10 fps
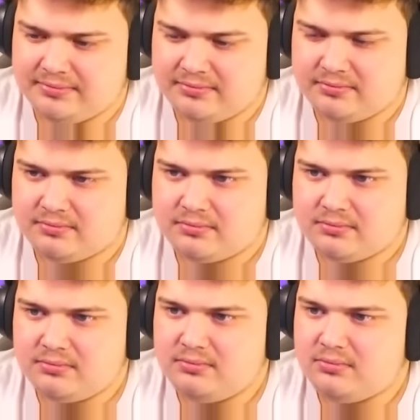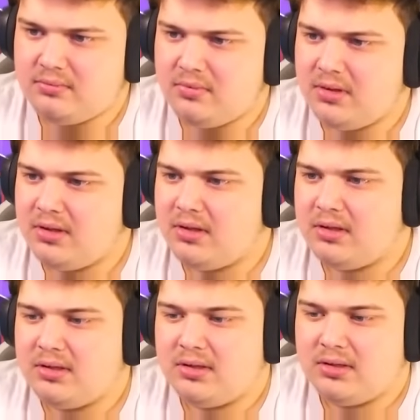
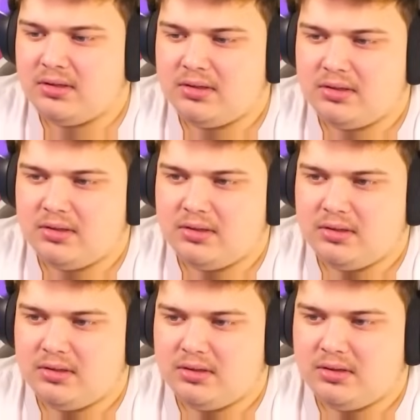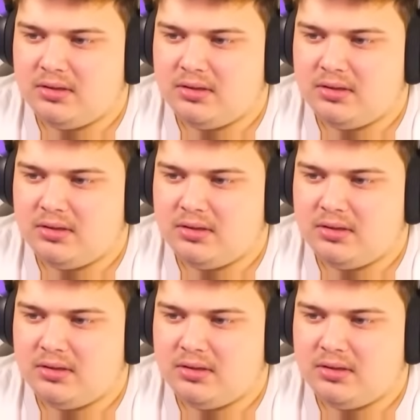(no one is talking)